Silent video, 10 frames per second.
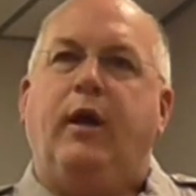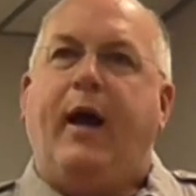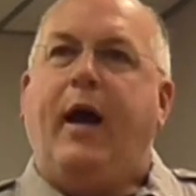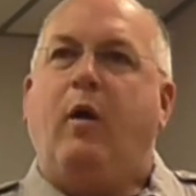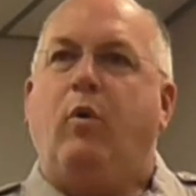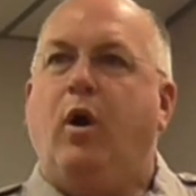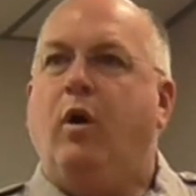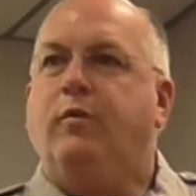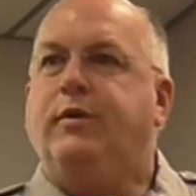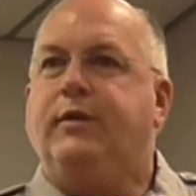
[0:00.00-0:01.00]
our
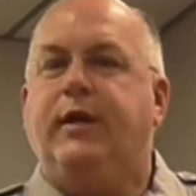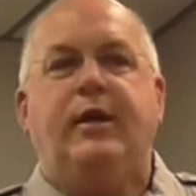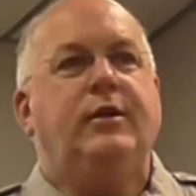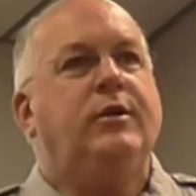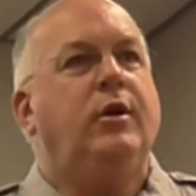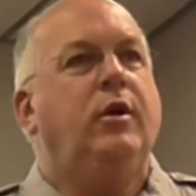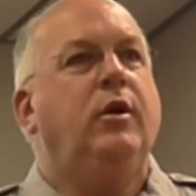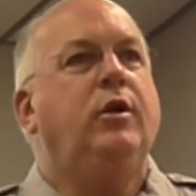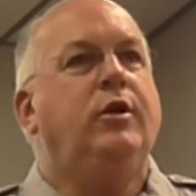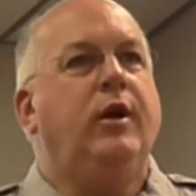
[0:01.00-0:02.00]
oath says
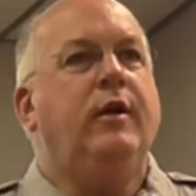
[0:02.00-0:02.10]
to